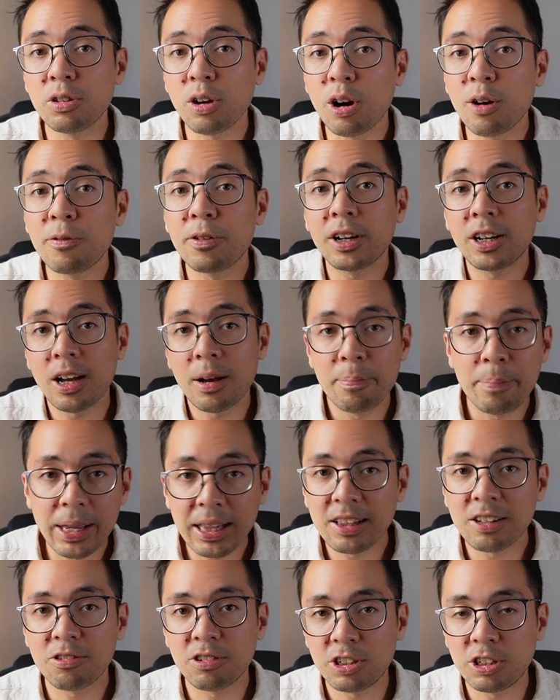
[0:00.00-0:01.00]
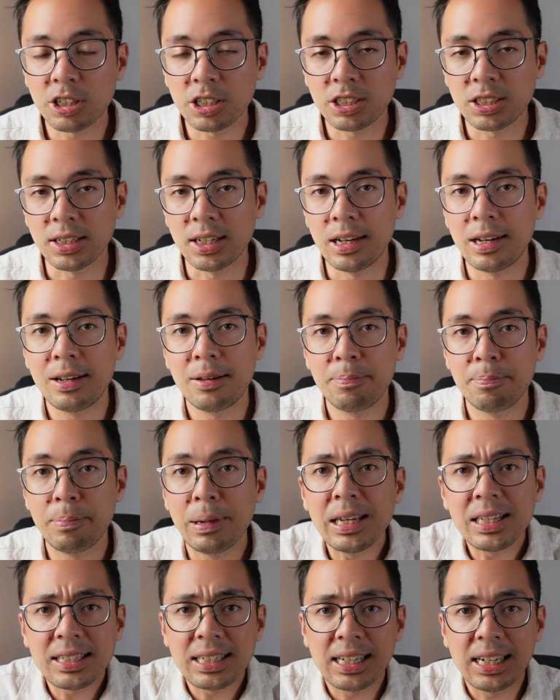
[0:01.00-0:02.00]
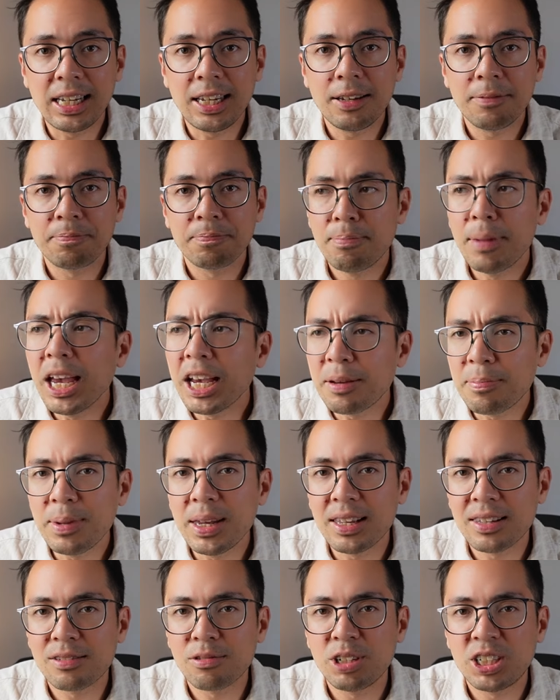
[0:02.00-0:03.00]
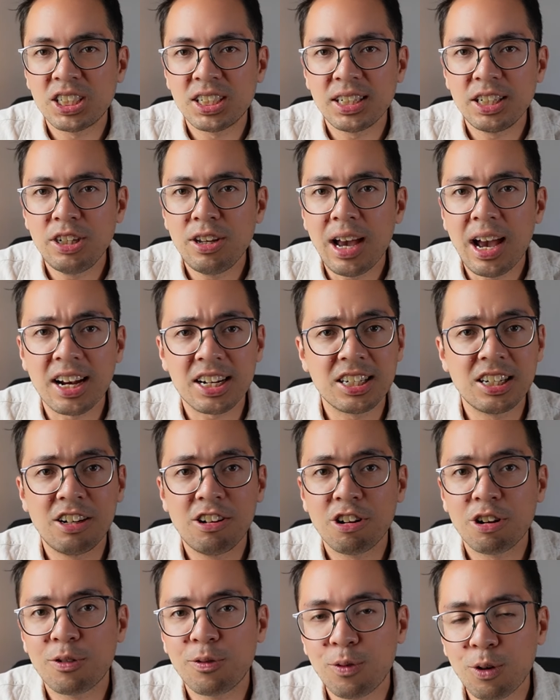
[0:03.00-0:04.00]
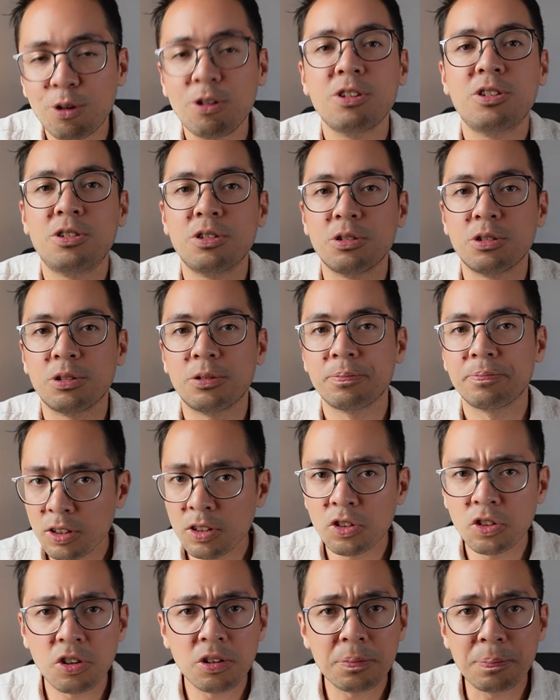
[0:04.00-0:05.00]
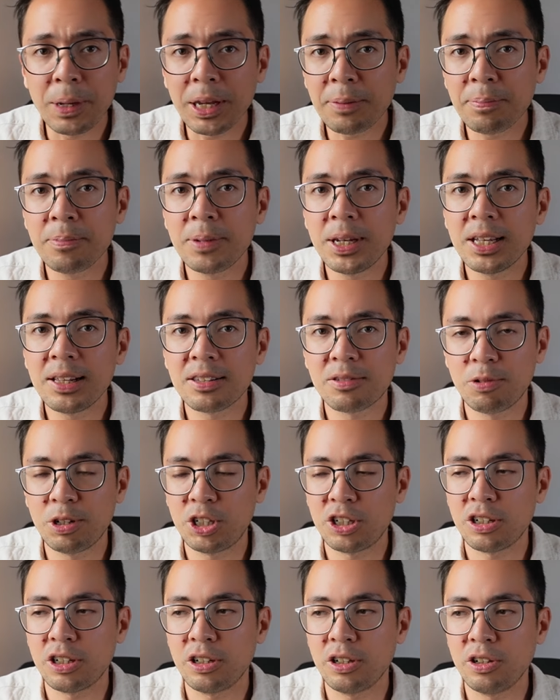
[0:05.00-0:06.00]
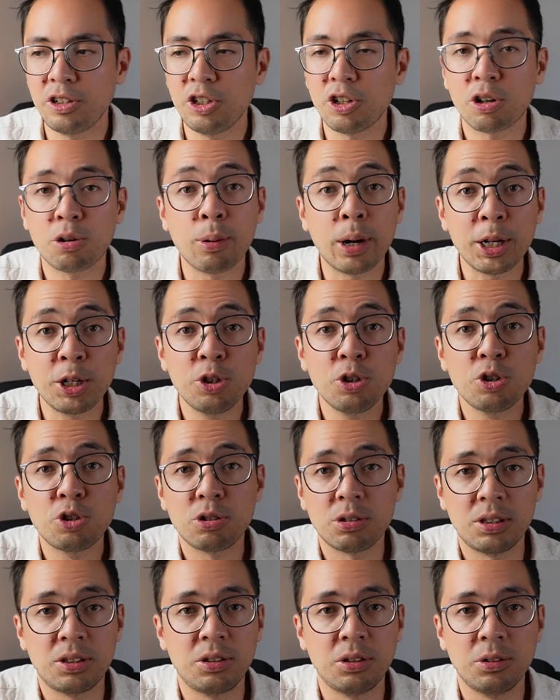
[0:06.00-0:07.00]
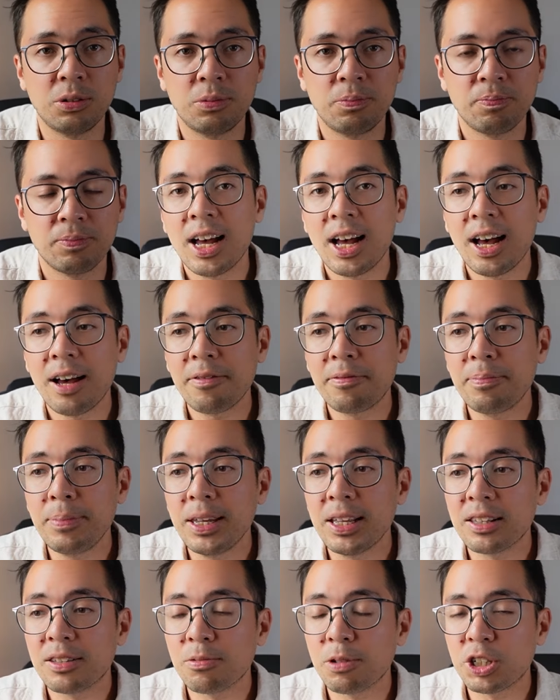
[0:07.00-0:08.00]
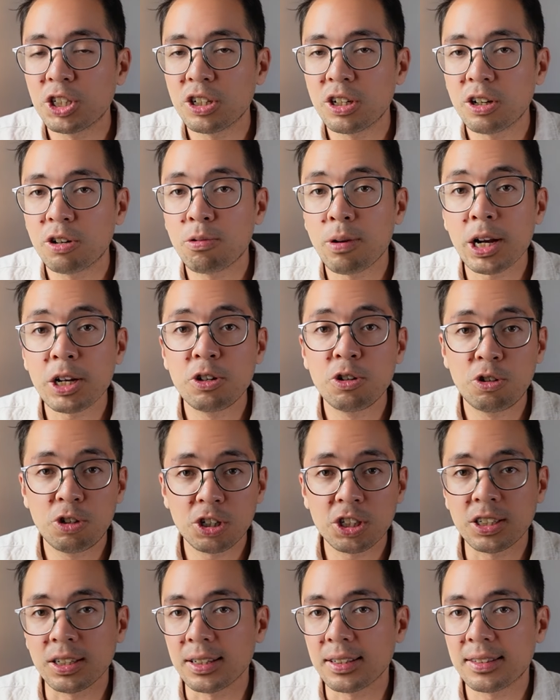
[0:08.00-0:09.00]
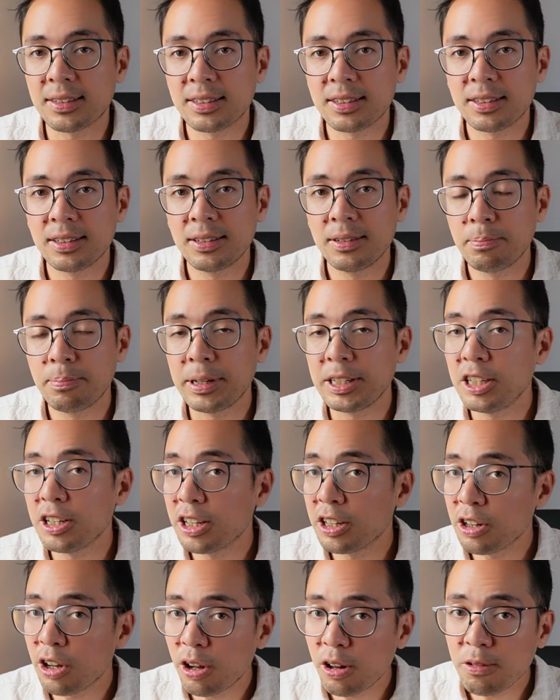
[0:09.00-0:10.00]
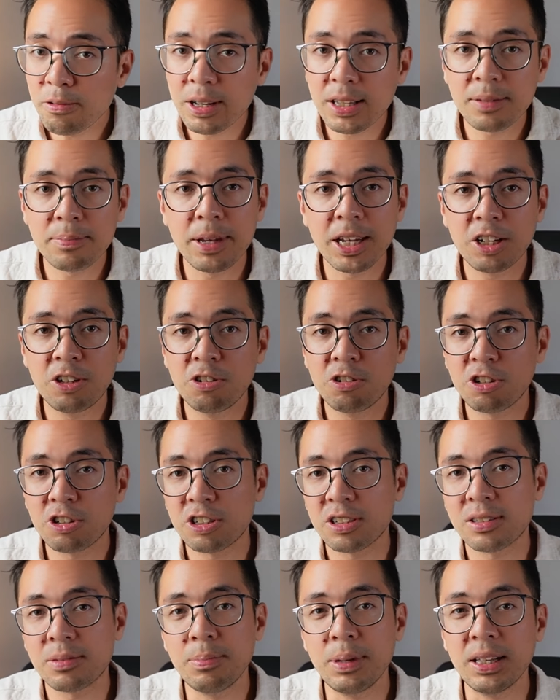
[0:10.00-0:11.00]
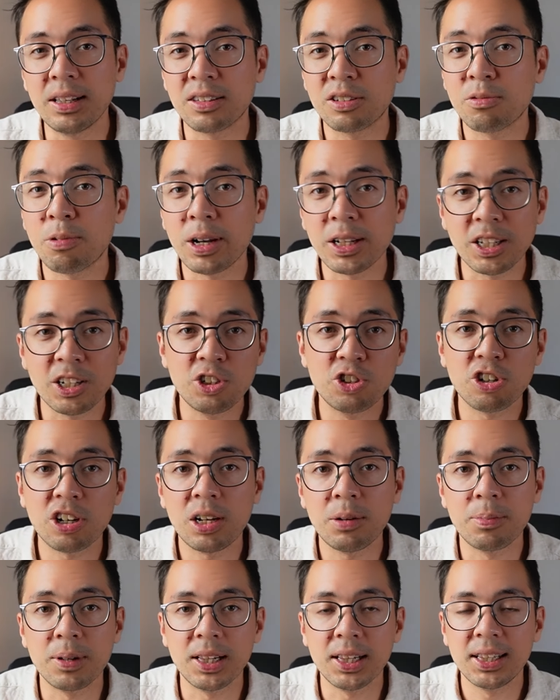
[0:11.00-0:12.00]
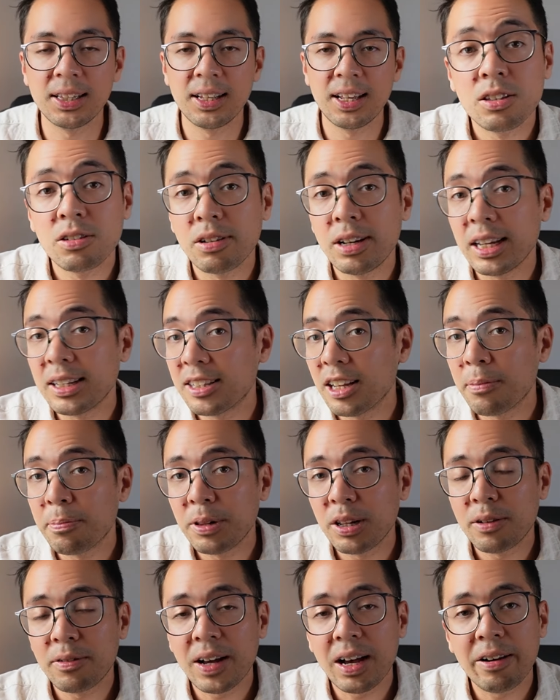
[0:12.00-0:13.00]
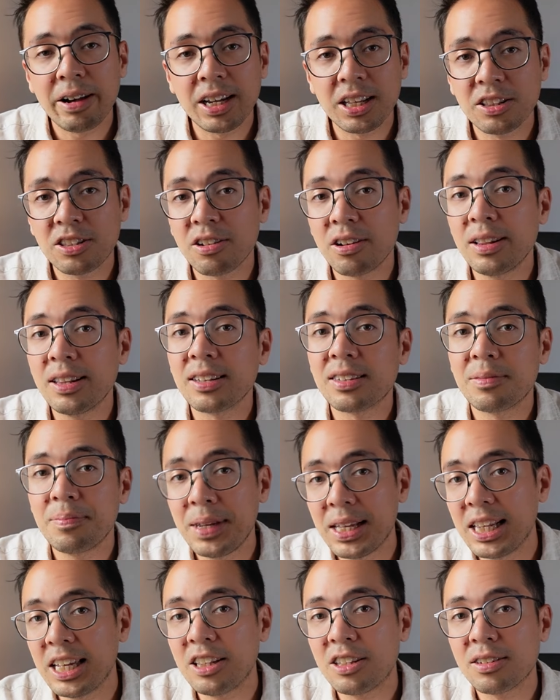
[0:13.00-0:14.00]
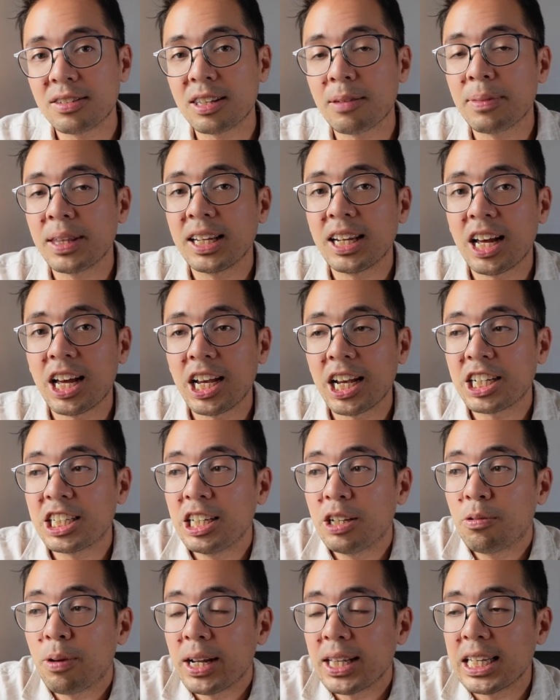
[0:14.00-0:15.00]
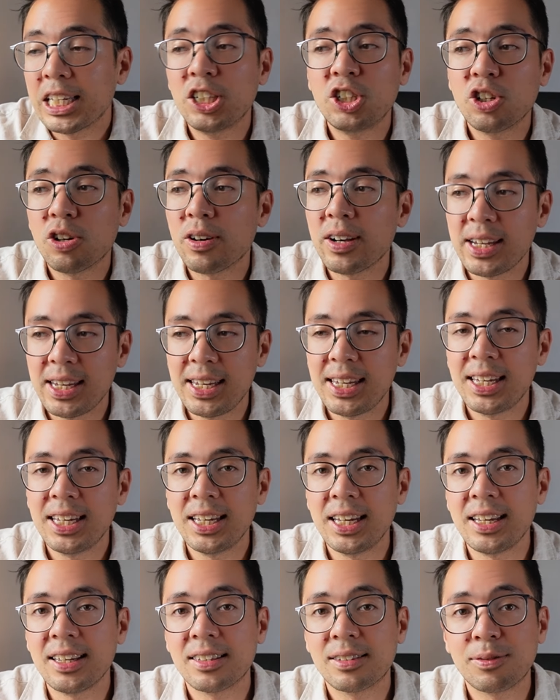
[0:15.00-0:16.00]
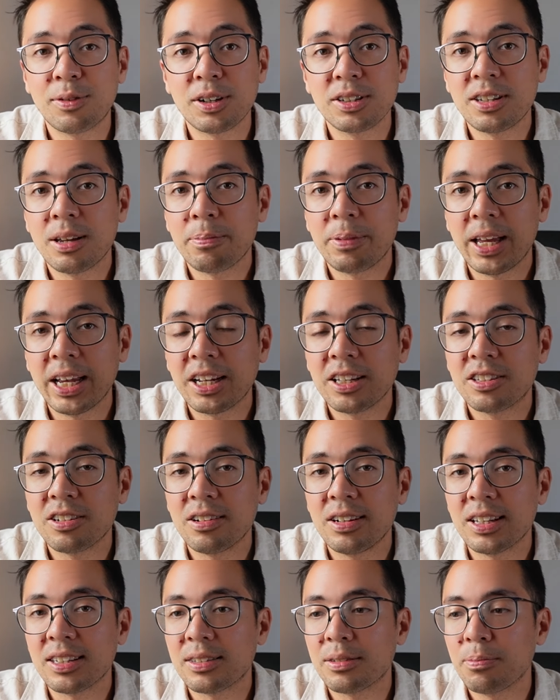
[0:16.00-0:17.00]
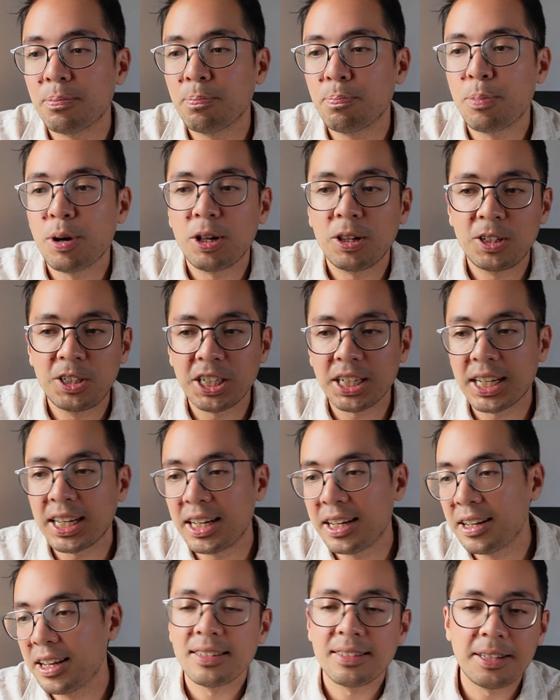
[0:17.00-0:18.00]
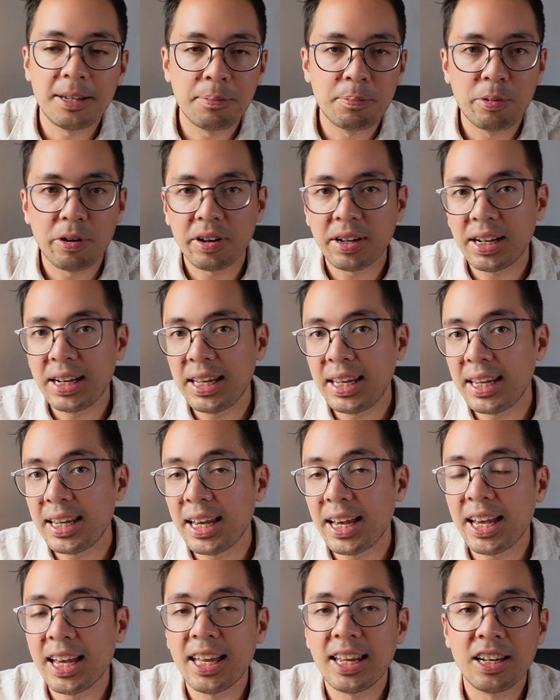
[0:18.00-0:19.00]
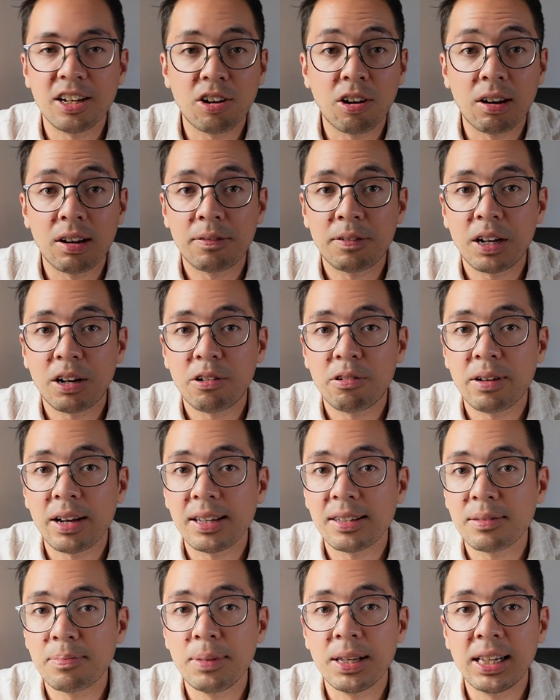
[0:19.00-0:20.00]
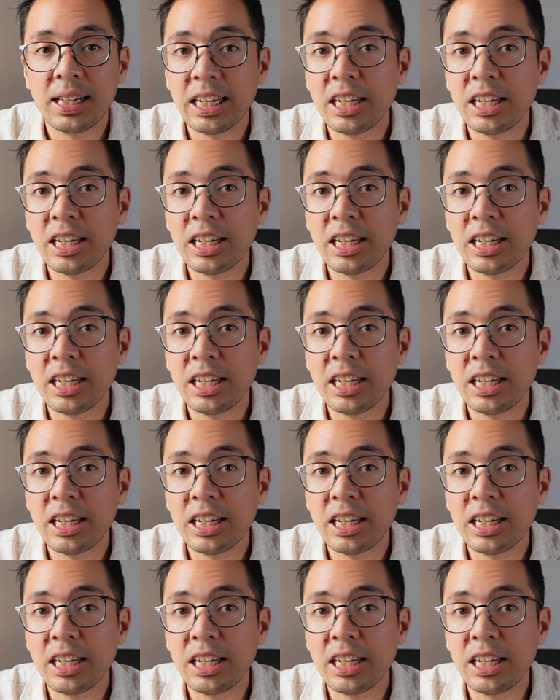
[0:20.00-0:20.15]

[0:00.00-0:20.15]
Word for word: to overcome mental restriction, basically make meals which you actually look forward to. Don't make meals which you're quite neutral to. Have meals which are quite nutritious, but you can always make nutritious meals quite enjoyable. So an example of how I can turn this meal into something I actually quite enjoy is, for example, I could turn this boiled chicken, steamed broccoli, and cauliflower rice meal